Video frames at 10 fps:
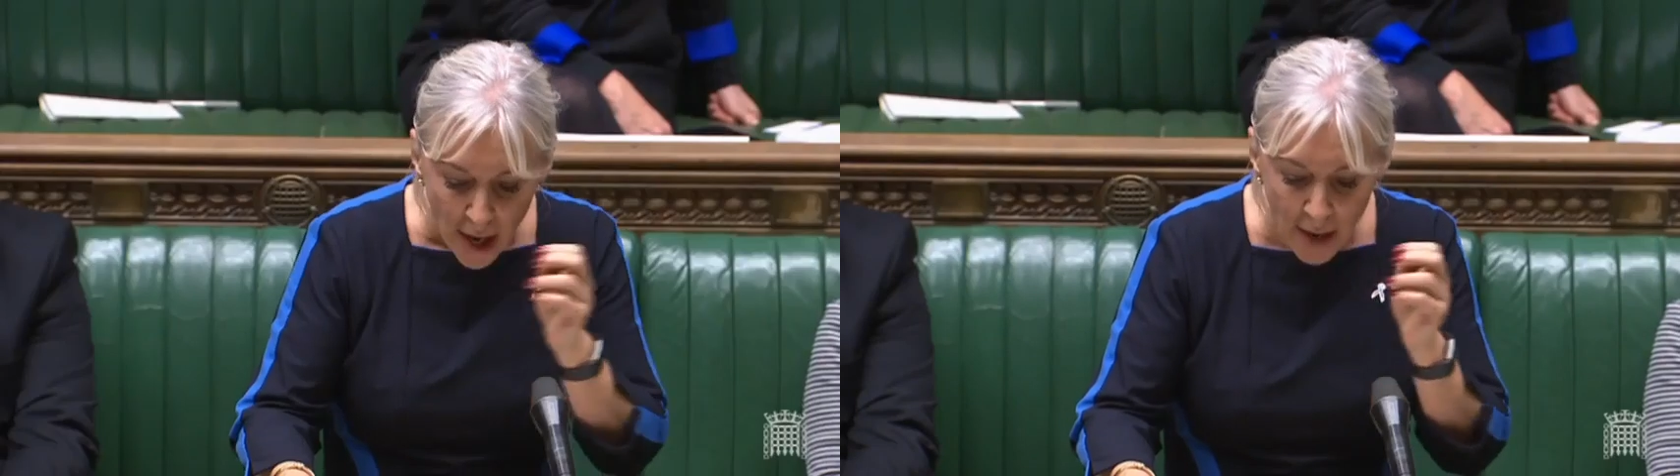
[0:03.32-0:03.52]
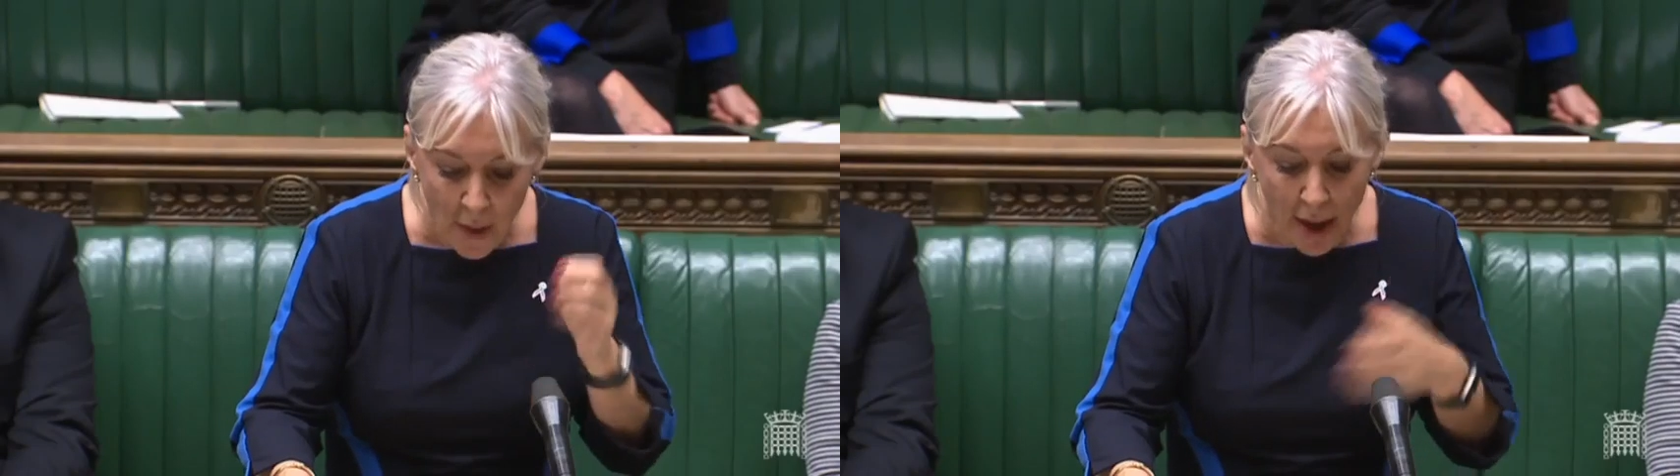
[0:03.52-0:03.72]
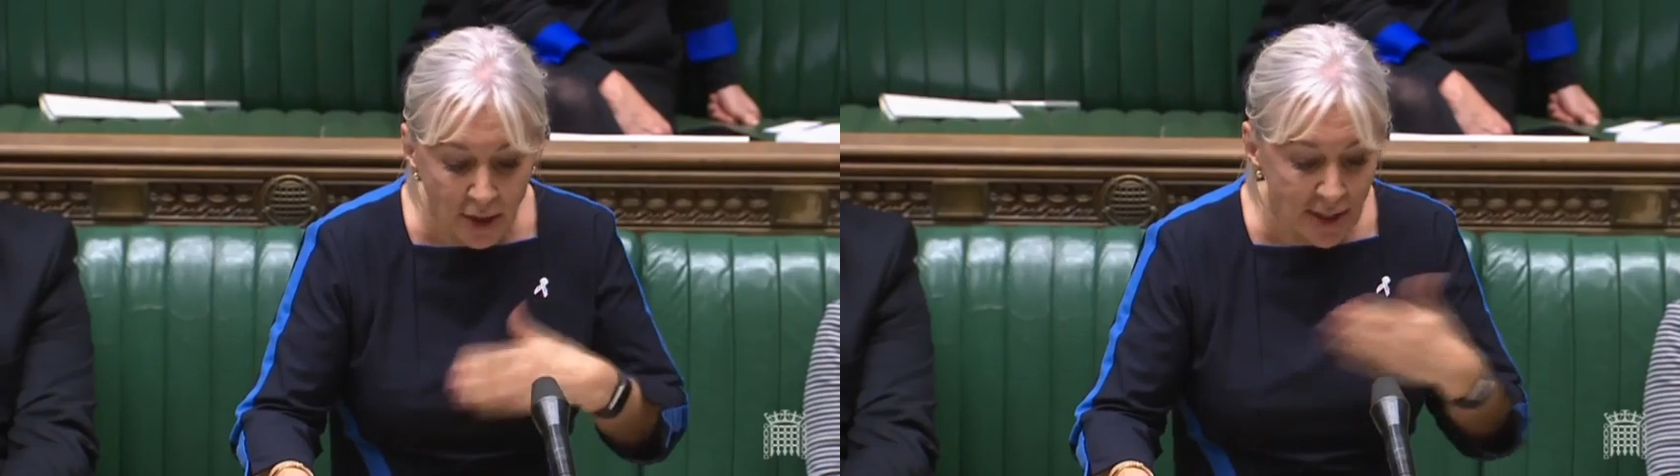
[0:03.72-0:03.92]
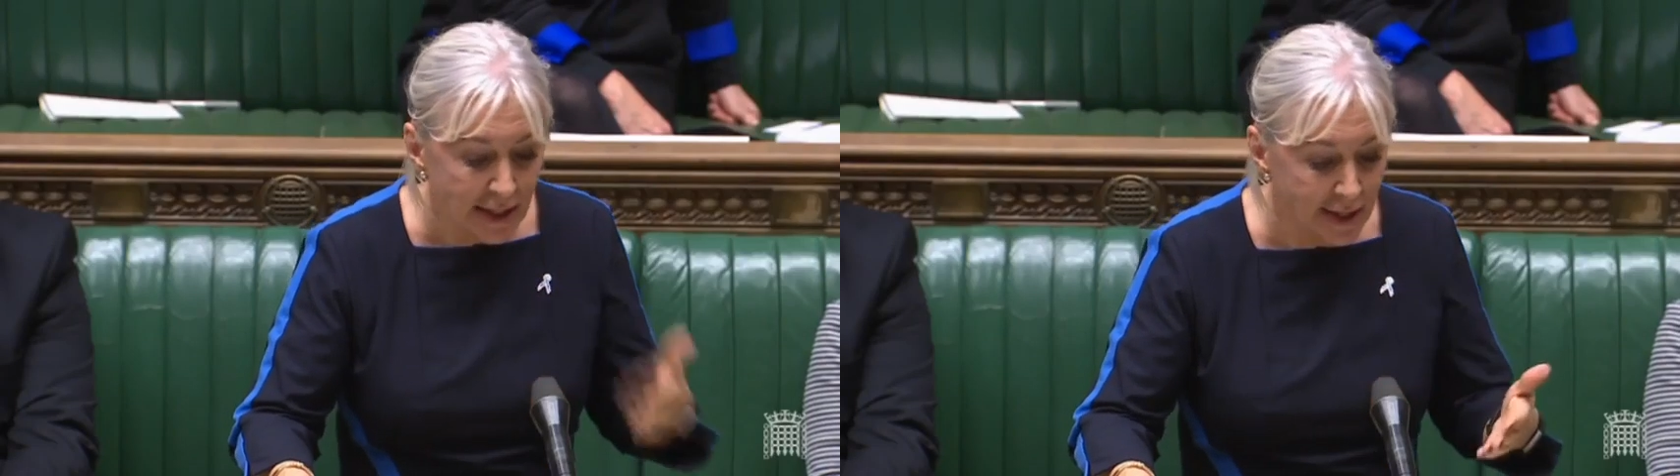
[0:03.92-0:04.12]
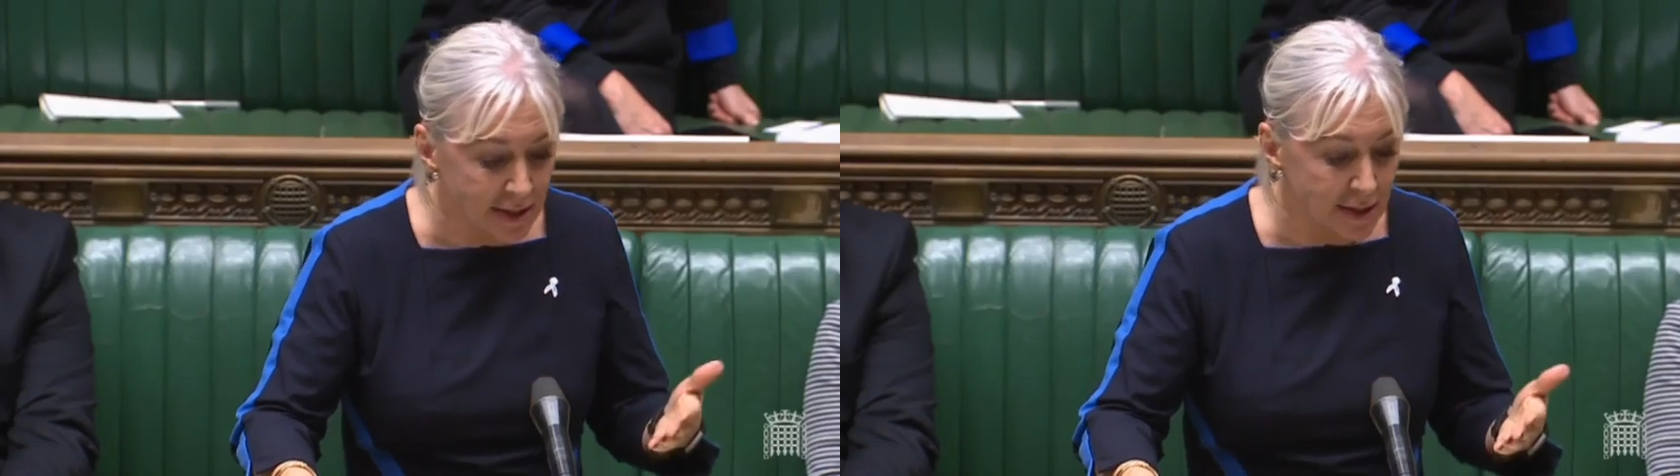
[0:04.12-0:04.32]
I'd just
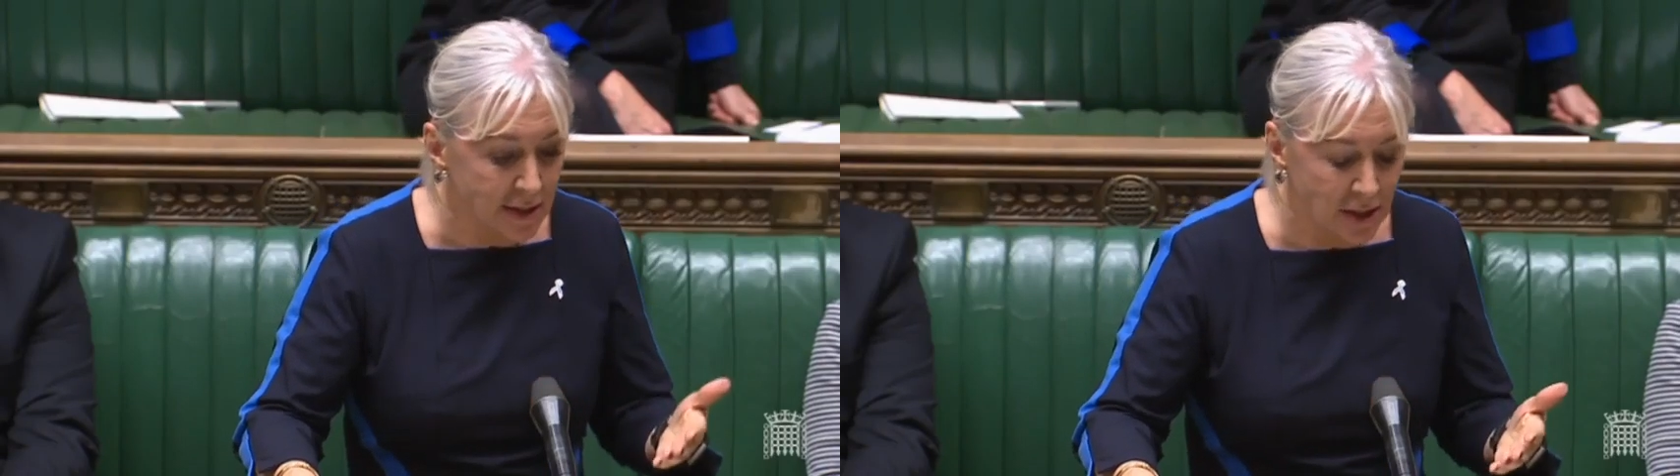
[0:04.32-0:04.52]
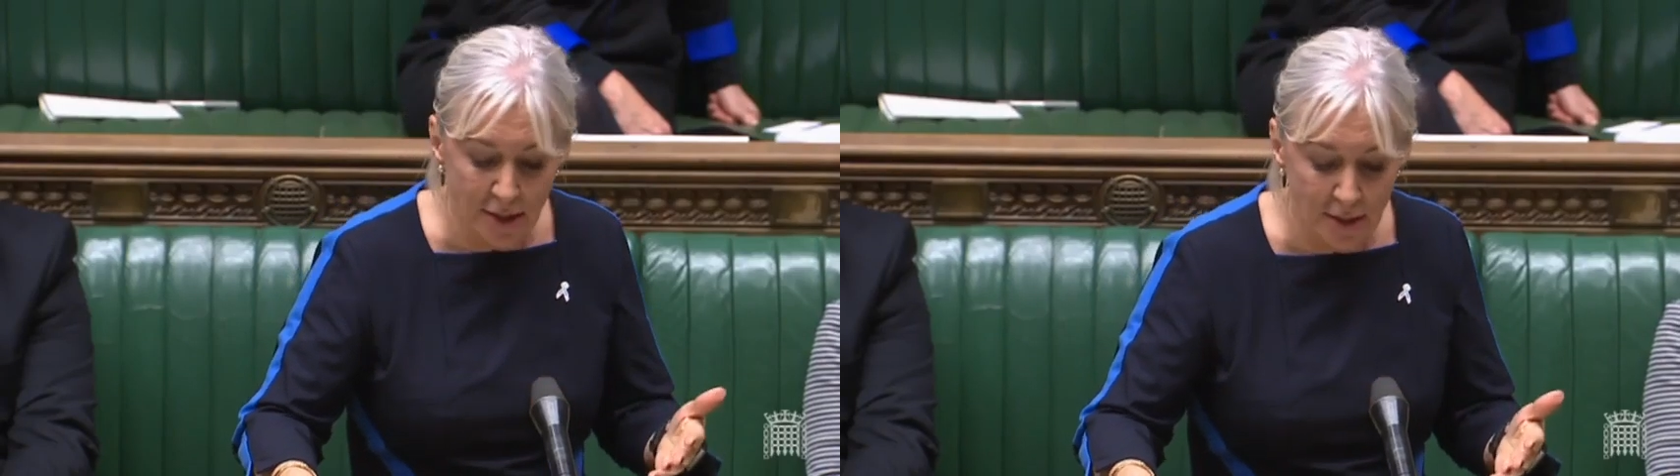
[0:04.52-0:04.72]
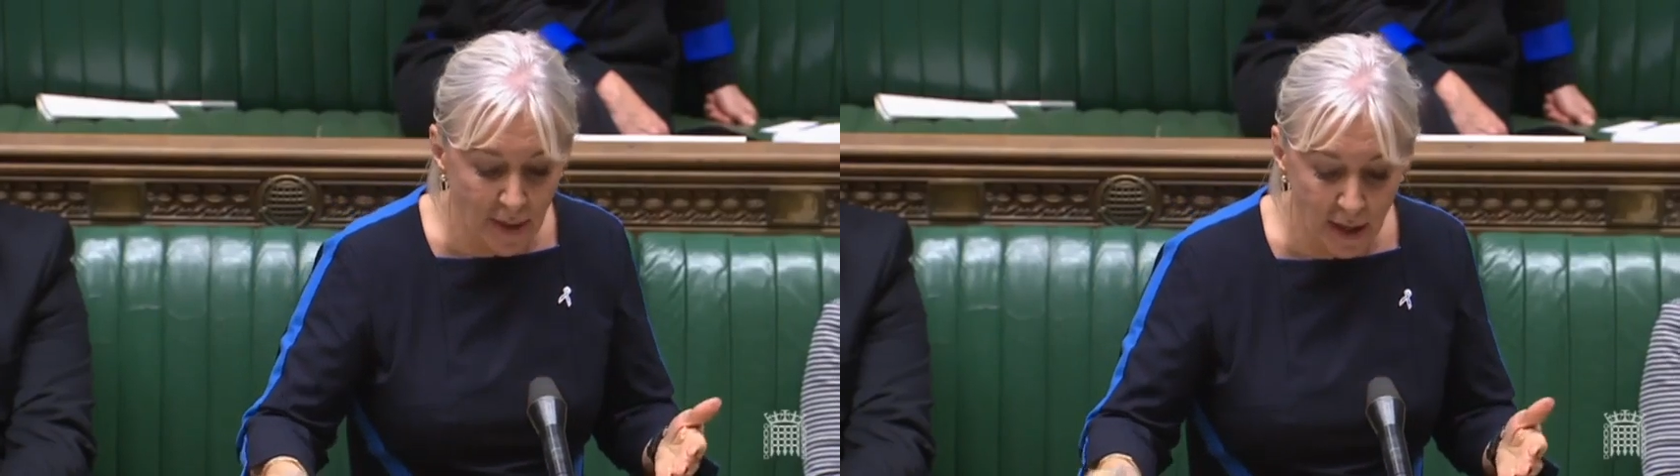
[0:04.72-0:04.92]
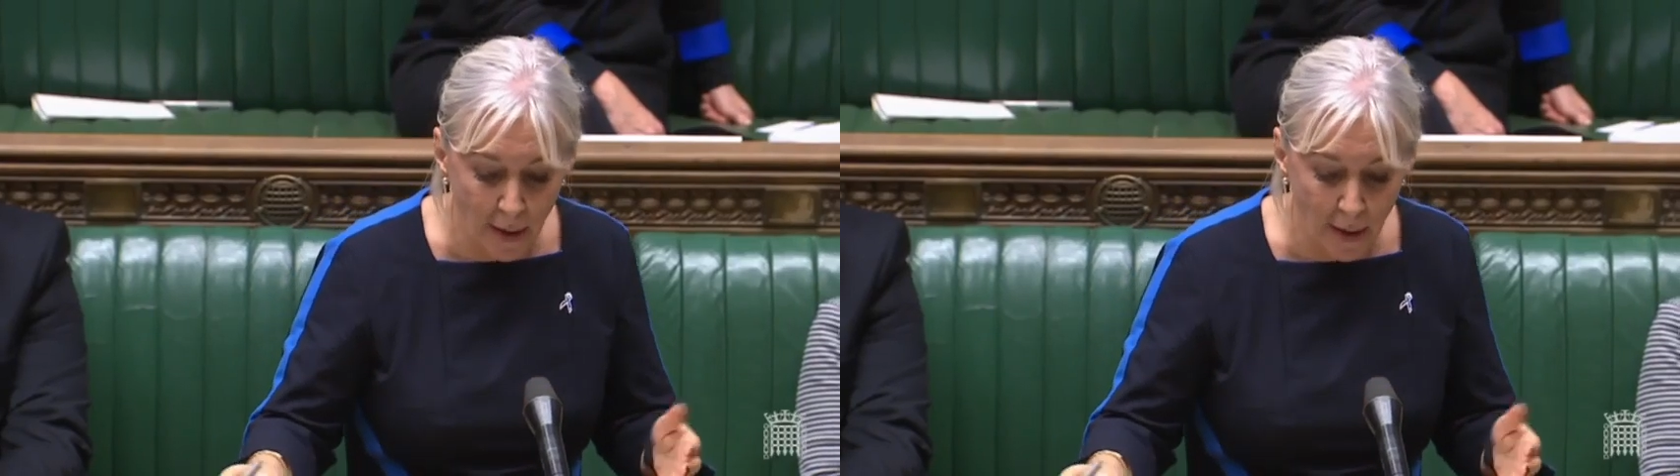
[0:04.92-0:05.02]
like to speak